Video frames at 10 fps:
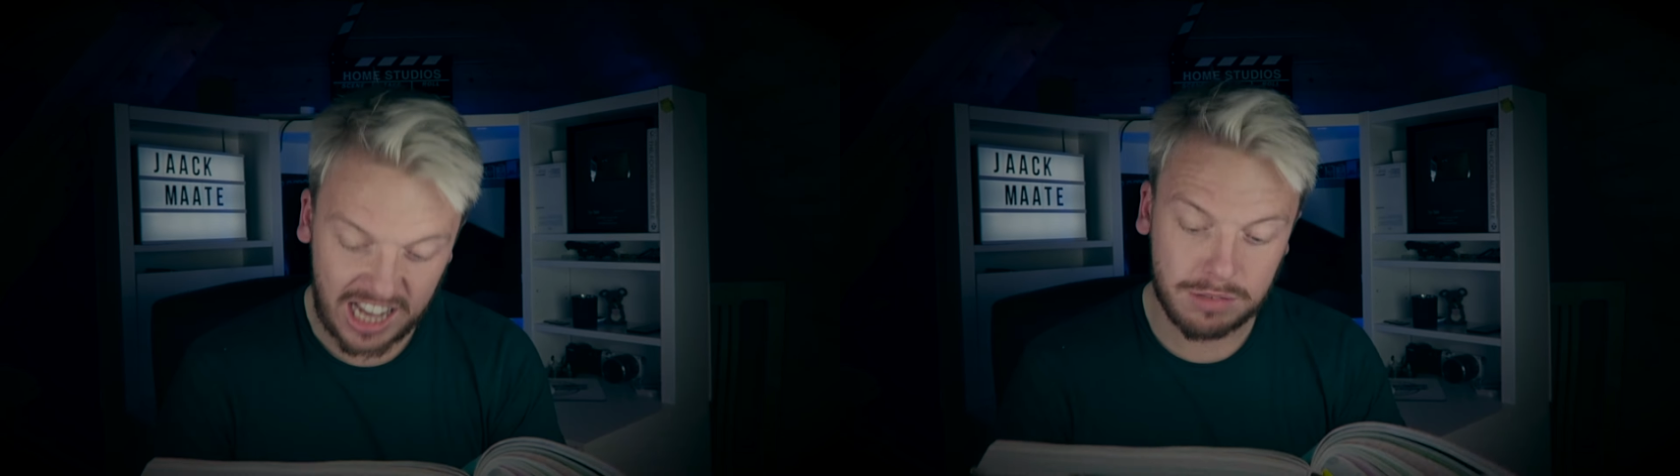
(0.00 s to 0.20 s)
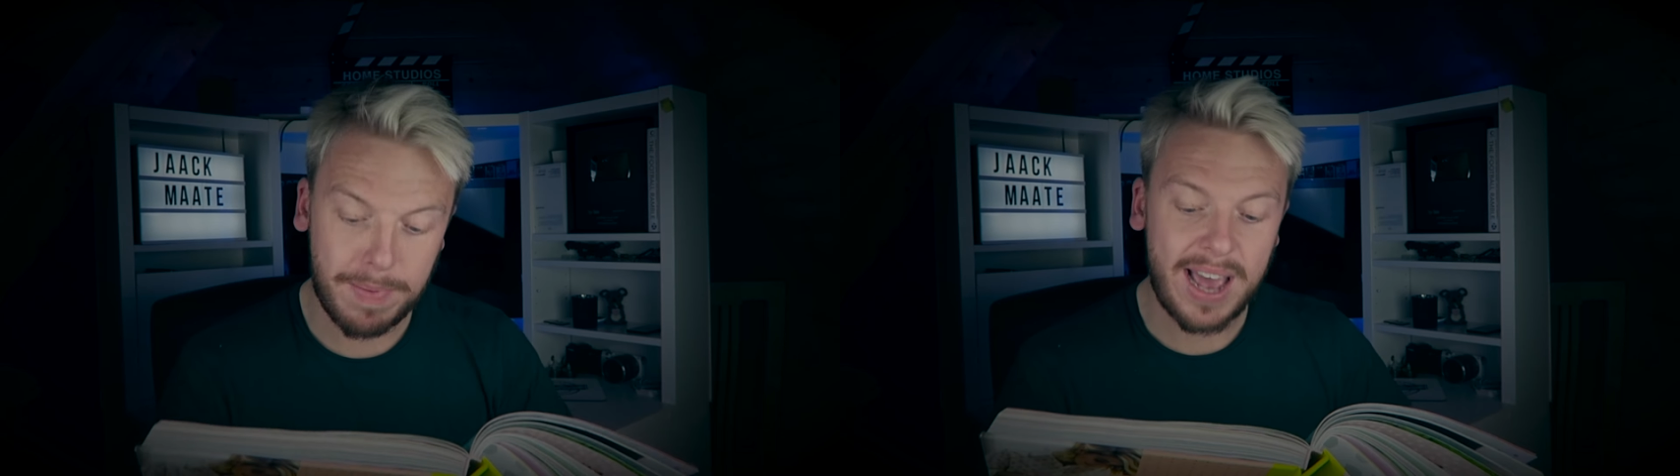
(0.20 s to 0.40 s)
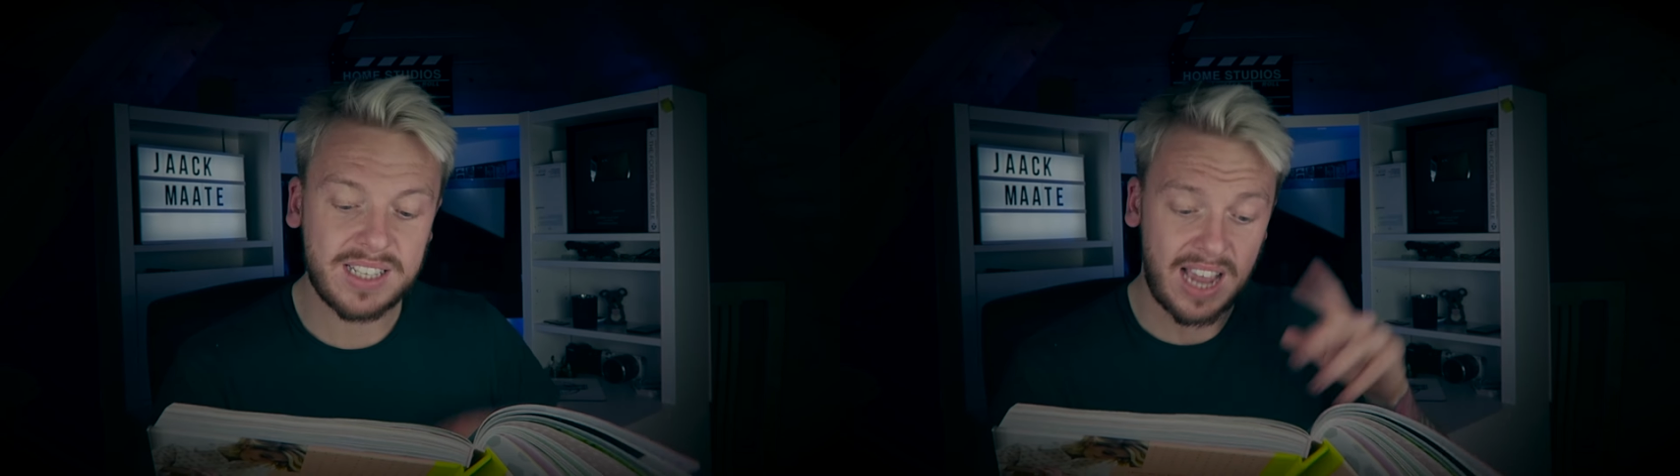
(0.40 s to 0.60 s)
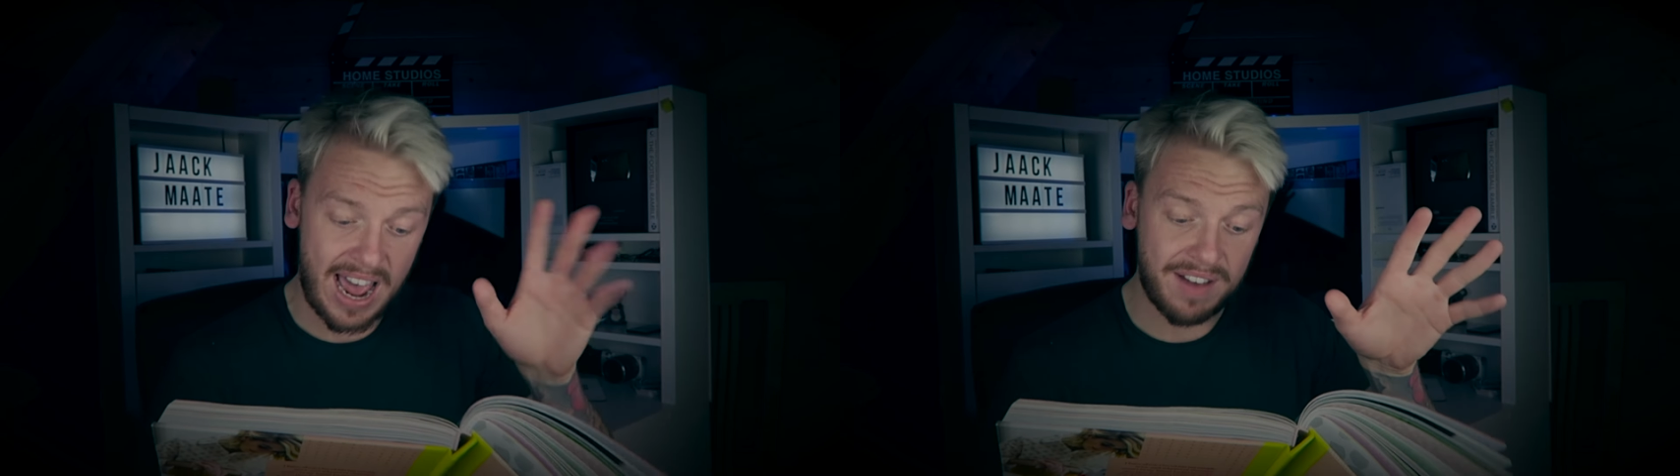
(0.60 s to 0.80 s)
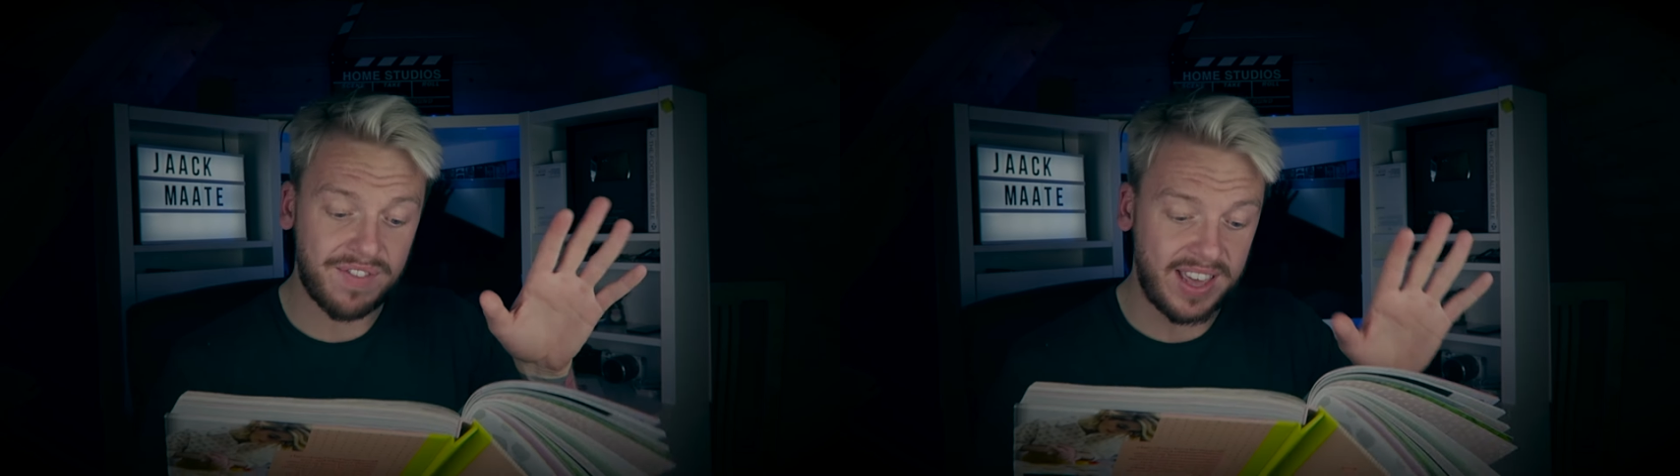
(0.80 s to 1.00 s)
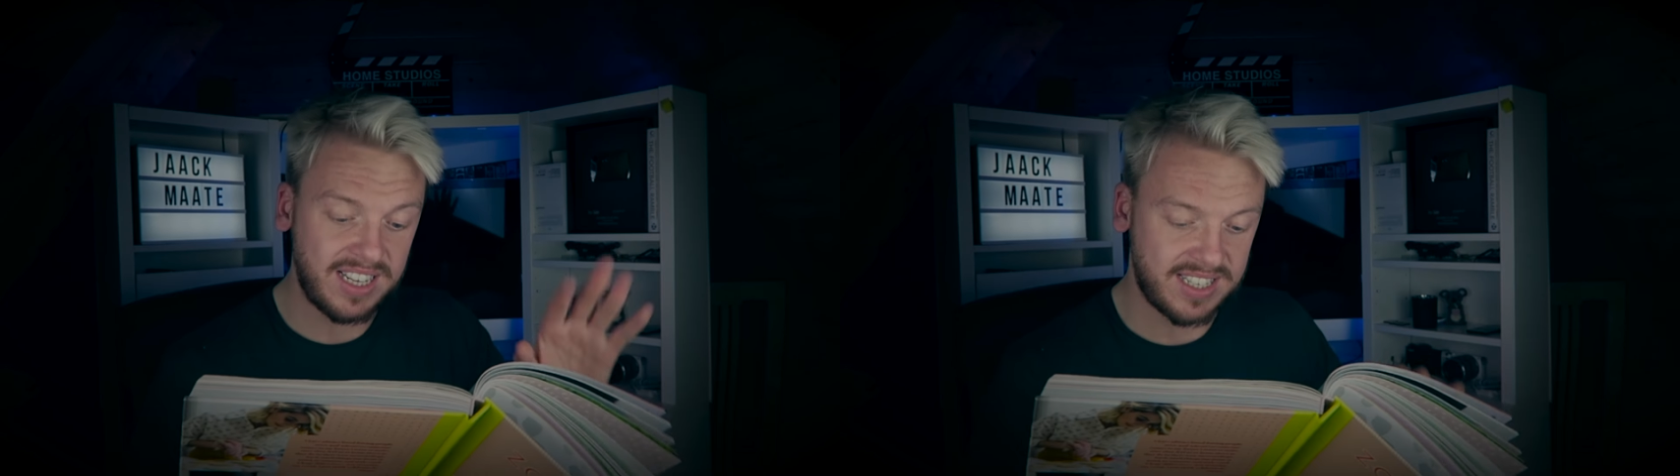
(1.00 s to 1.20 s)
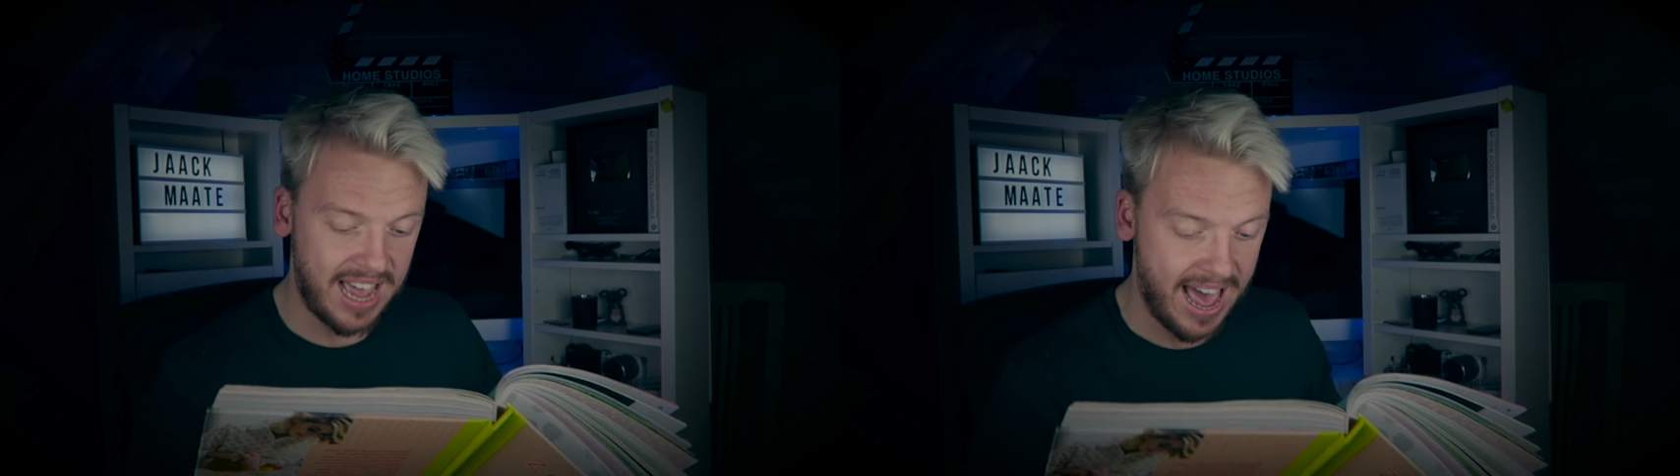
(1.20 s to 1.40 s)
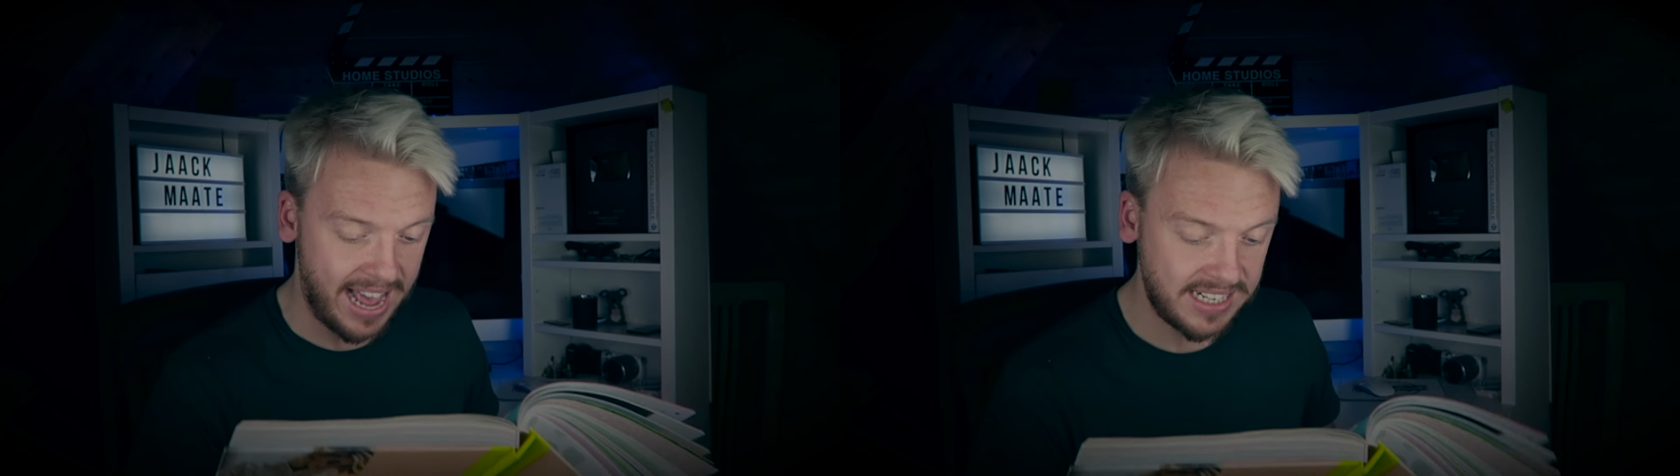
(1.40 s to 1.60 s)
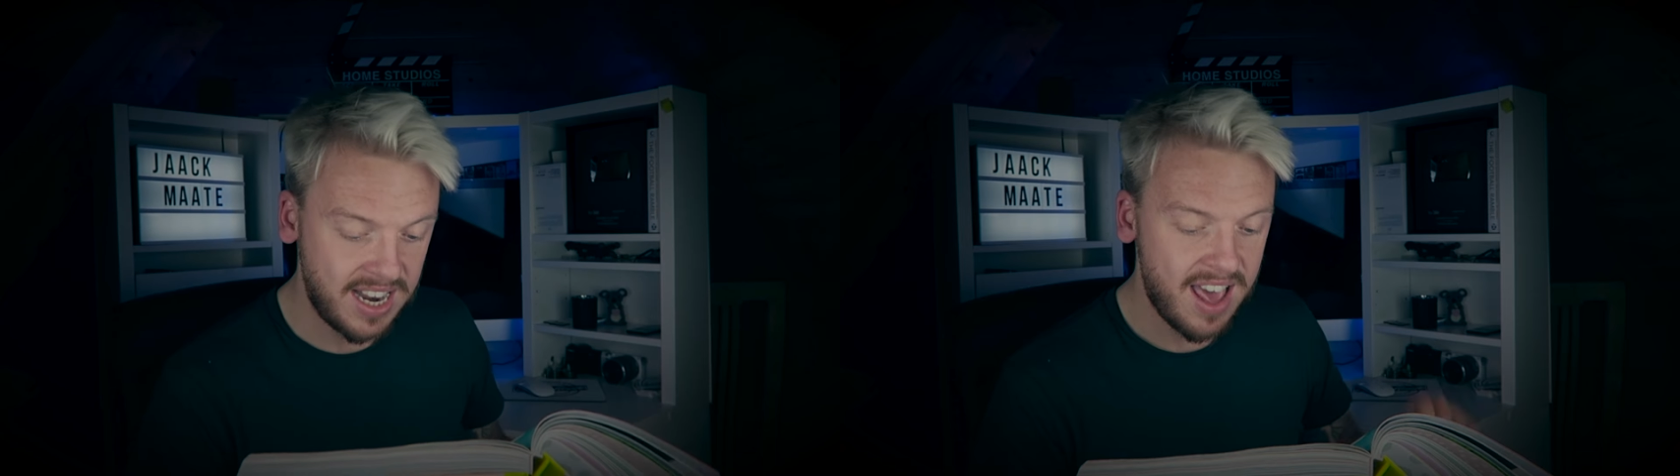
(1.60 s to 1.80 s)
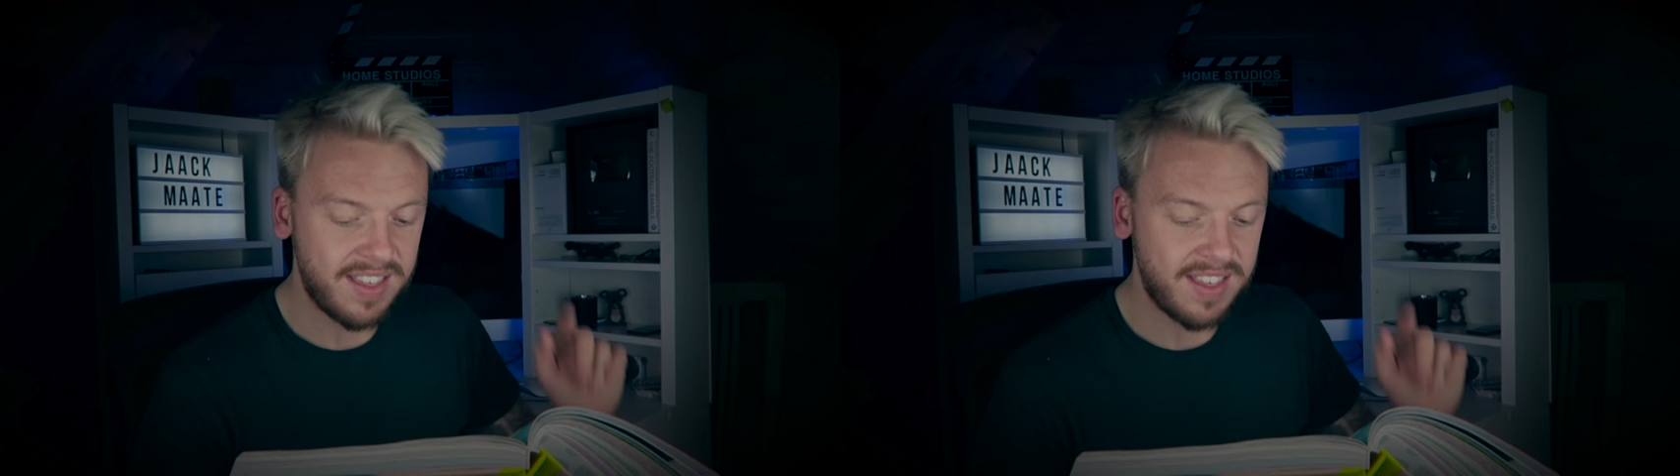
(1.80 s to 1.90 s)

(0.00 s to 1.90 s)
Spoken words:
It's better to have these to hand